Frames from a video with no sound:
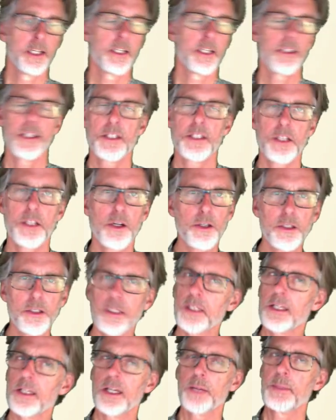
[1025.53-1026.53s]
These aren't
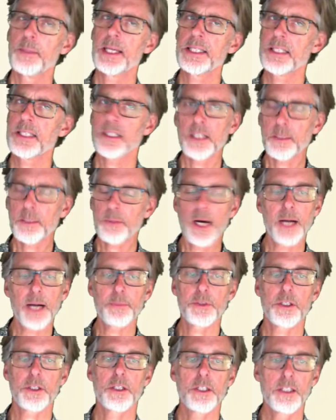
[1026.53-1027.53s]
amazingly
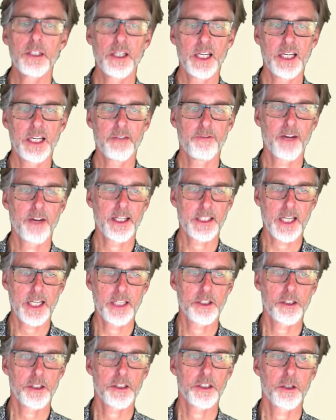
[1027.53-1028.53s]
popular. In fact, I
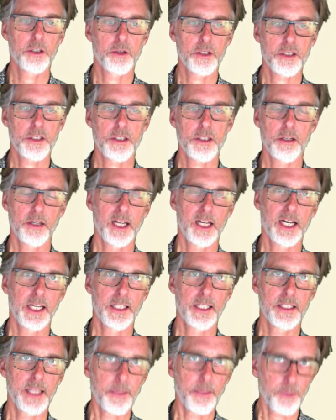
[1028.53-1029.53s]
just noticed they're getting
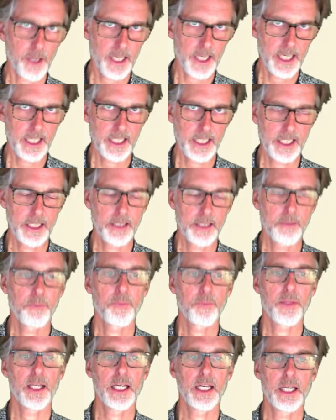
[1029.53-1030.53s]
deprecated
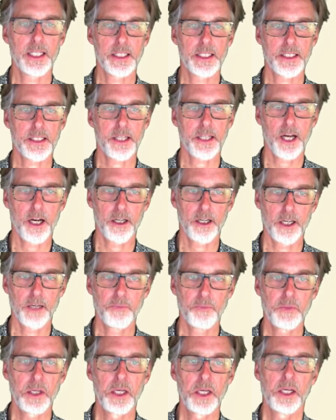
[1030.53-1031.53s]
in Scala.
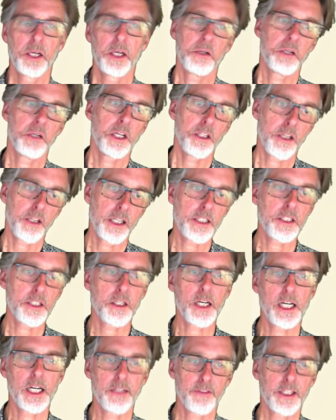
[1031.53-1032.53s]
Nonetheless, they're
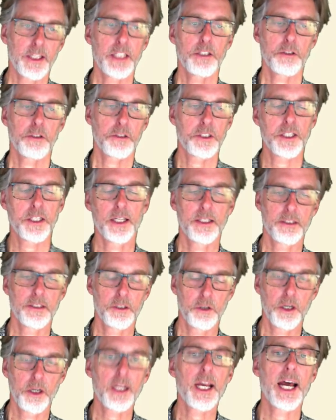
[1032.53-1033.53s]
kind of interesting to
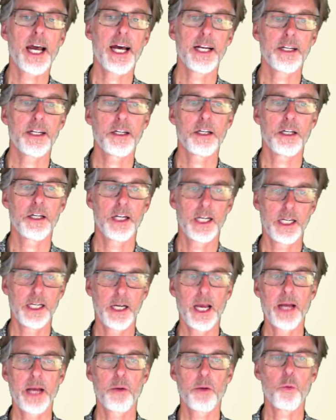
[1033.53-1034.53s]
look at
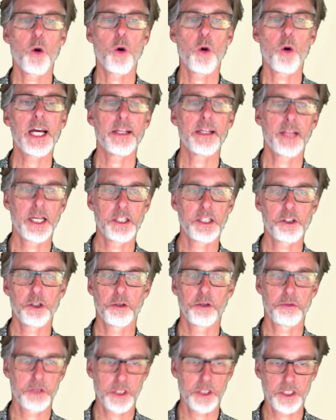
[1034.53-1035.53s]
and why they
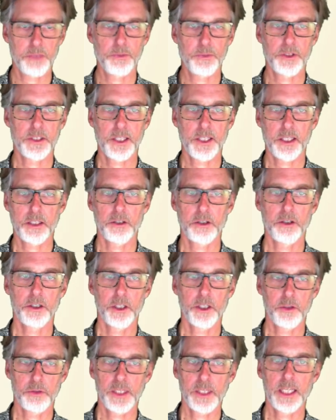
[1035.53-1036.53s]
chose this particular
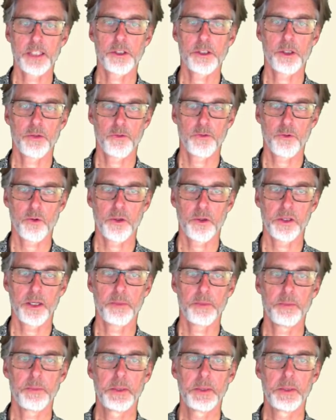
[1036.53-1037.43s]
notation for them.